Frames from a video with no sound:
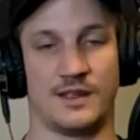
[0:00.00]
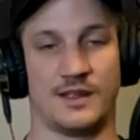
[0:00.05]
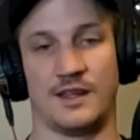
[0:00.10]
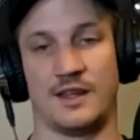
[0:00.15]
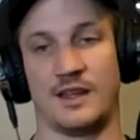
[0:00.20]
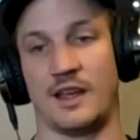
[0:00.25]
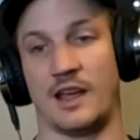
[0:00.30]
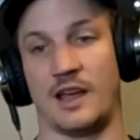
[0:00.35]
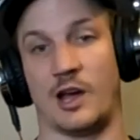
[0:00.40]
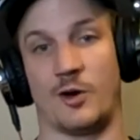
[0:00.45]

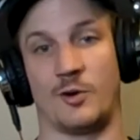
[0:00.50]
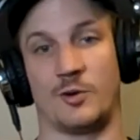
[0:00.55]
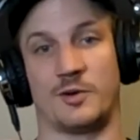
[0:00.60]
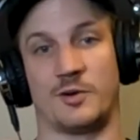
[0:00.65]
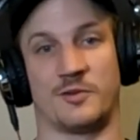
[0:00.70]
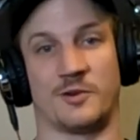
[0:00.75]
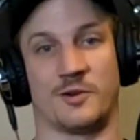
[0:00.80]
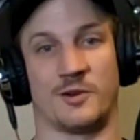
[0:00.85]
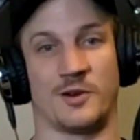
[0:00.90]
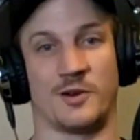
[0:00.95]

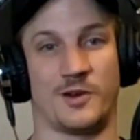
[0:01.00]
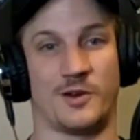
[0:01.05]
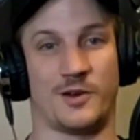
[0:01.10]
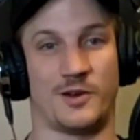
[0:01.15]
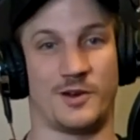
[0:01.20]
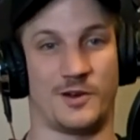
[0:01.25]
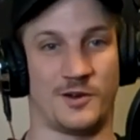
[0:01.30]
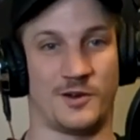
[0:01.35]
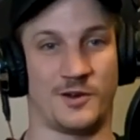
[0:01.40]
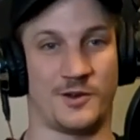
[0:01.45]
However,
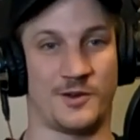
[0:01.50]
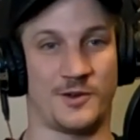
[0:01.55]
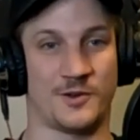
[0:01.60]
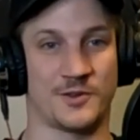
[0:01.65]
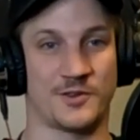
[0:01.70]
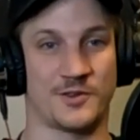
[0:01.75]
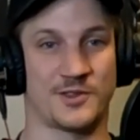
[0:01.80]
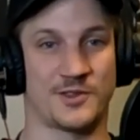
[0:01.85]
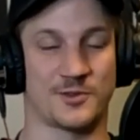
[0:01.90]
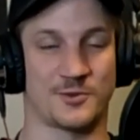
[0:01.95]
all
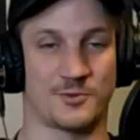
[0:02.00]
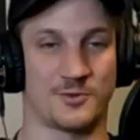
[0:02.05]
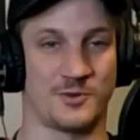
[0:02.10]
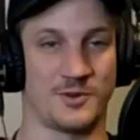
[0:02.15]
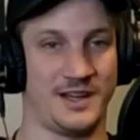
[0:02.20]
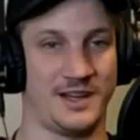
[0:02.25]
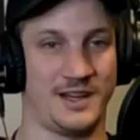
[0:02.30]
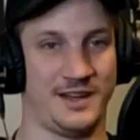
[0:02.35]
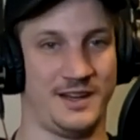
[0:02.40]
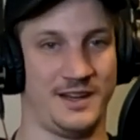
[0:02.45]

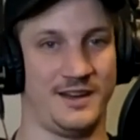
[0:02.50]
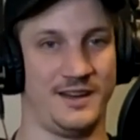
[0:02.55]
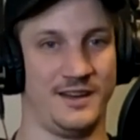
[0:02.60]
three